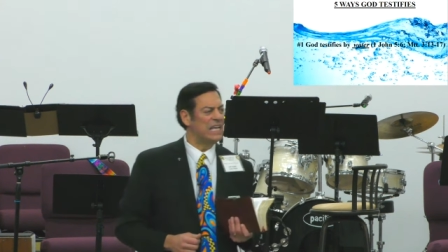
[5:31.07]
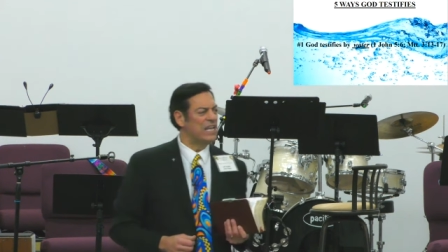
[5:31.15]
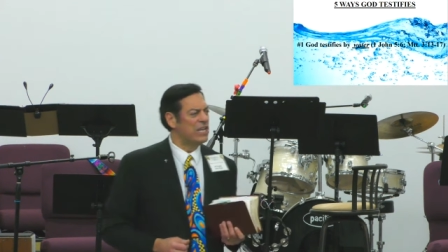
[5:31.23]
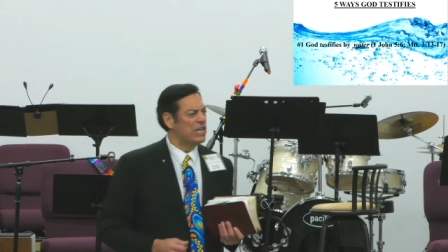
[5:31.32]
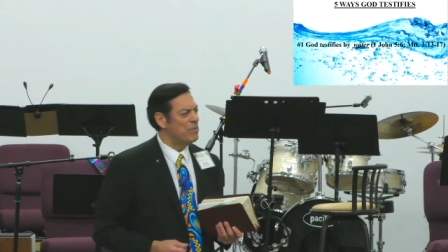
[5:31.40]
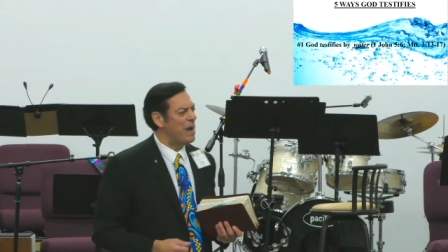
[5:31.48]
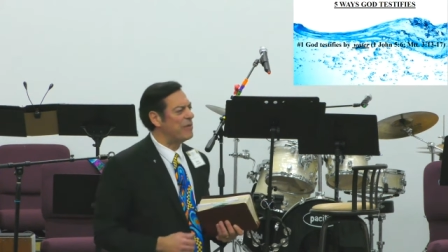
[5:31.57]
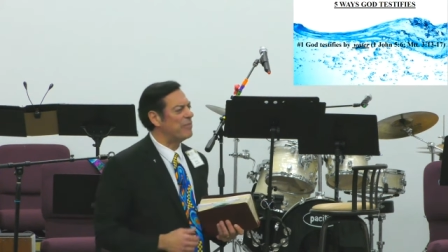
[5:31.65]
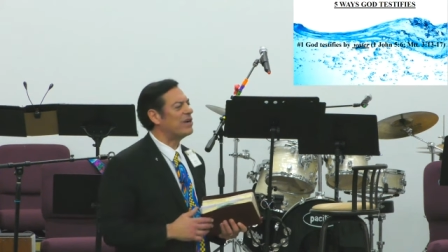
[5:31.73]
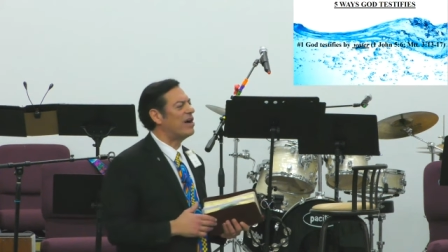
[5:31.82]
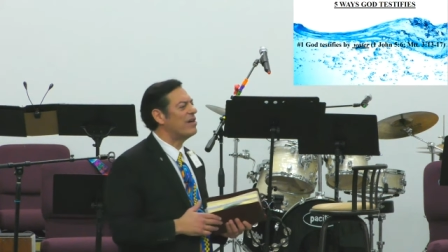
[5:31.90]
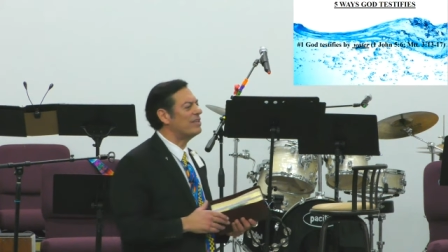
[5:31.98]
You might
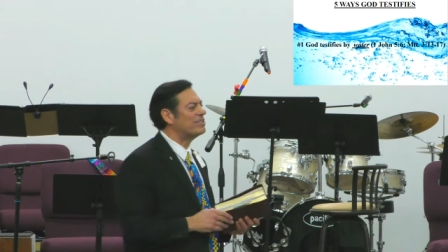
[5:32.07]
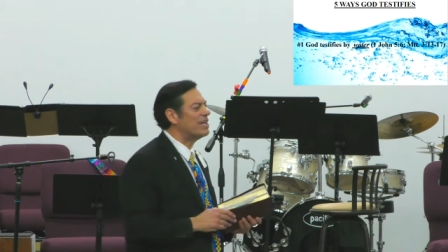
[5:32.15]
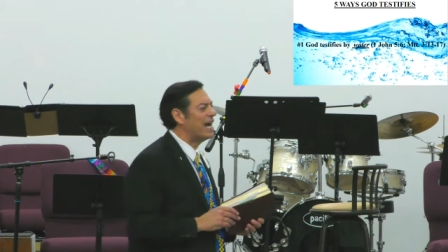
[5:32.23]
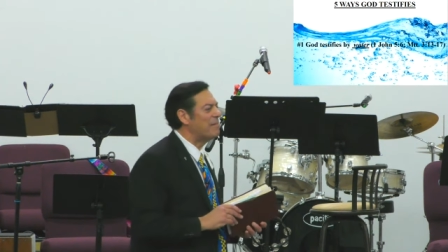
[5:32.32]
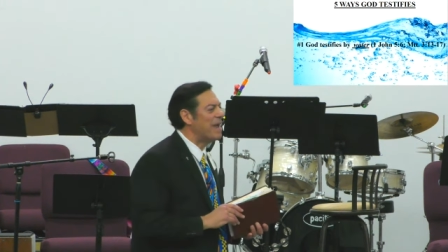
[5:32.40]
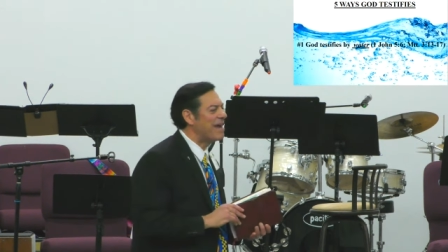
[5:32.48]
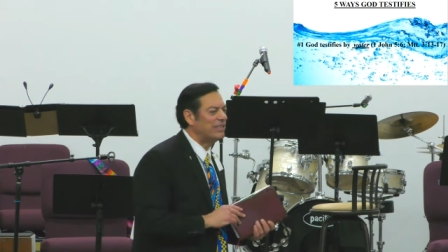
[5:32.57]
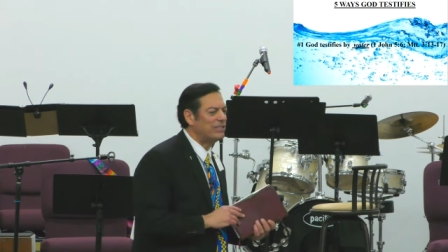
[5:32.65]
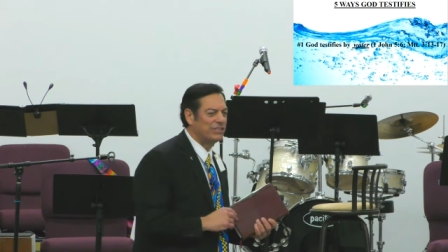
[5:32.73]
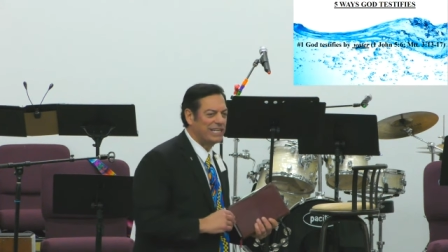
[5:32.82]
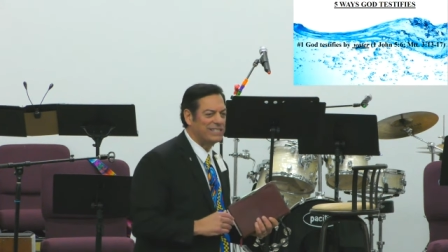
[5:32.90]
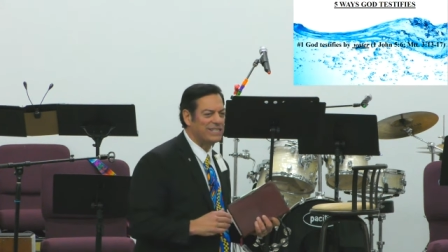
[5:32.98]
recall the time after
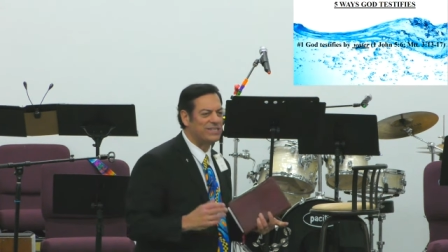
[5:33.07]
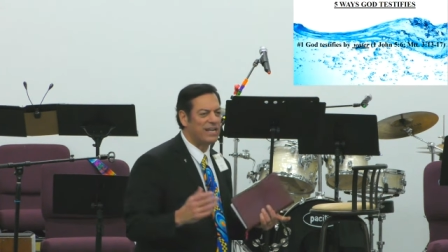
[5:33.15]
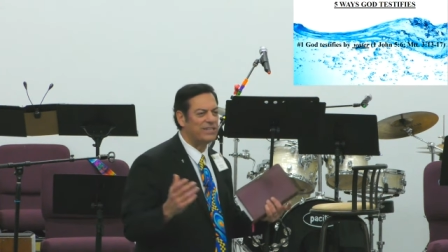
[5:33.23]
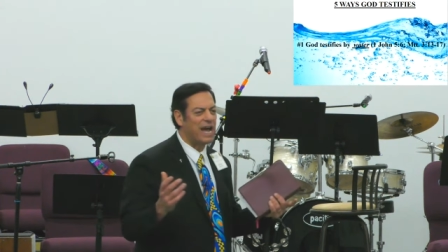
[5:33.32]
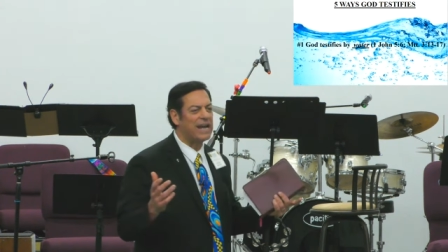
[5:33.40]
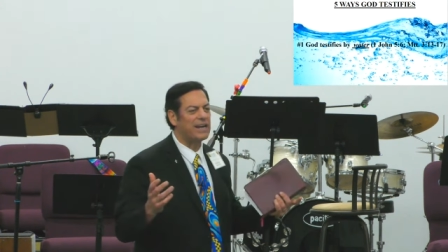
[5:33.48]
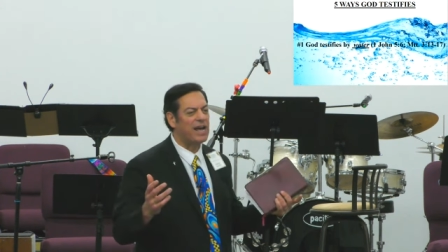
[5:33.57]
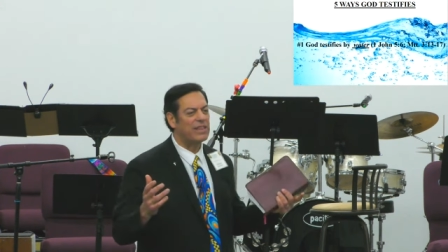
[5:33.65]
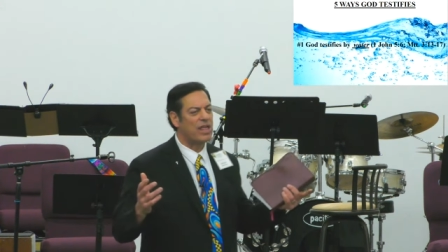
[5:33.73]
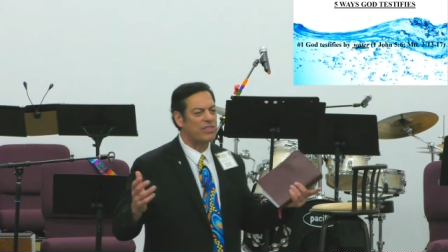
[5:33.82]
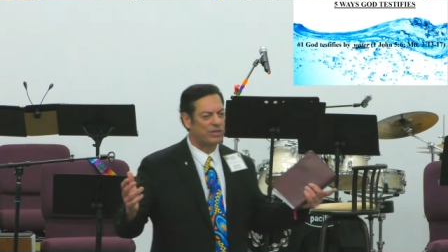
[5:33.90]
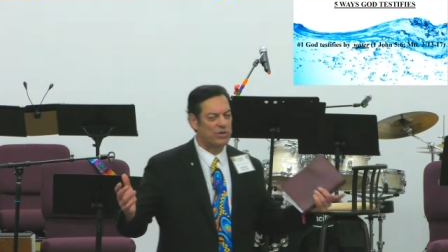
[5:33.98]
Jesus died on
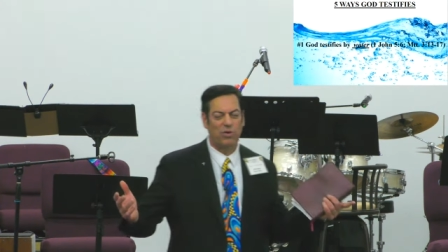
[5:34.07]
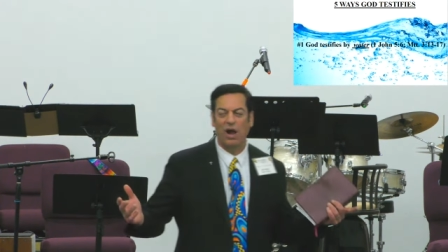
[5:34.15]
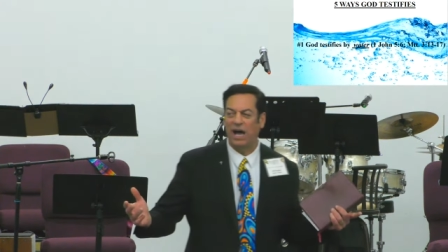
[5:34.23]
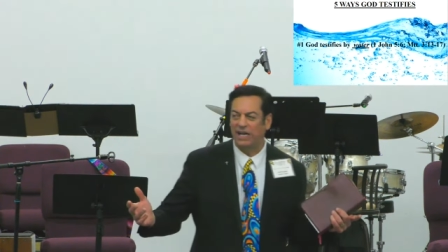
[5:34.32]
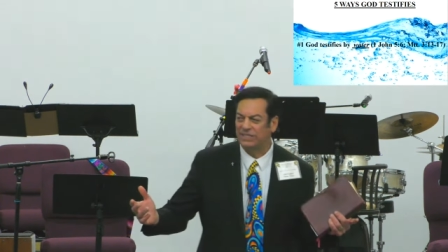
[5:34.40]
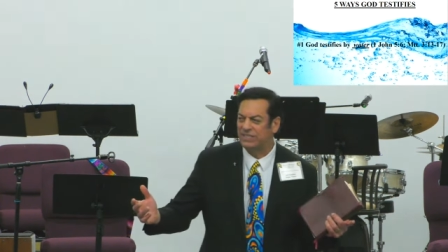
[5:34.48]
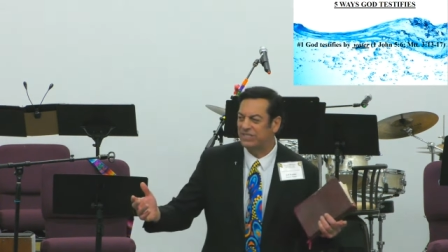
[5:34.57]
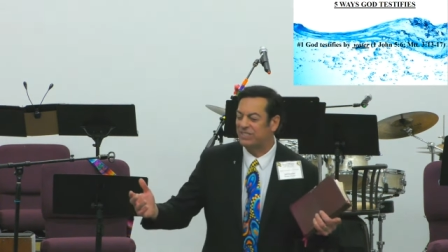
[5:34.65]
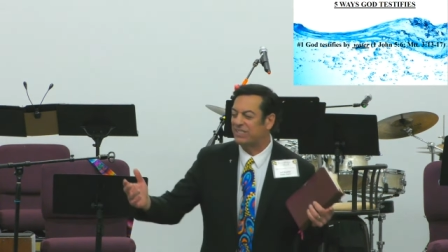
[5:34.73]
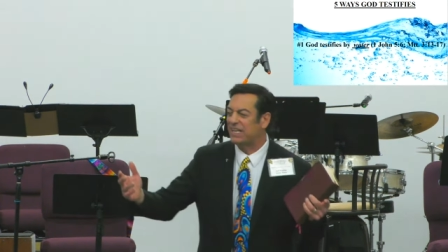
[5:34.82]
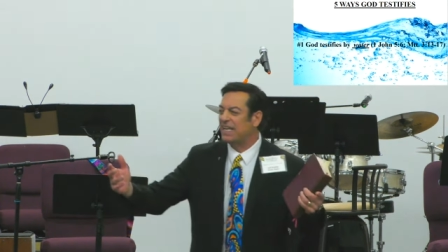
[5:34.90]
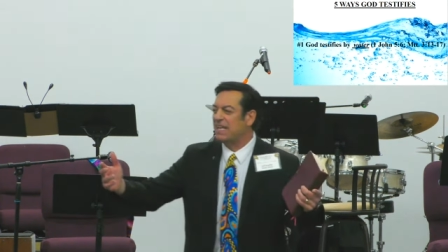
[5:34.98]
the cross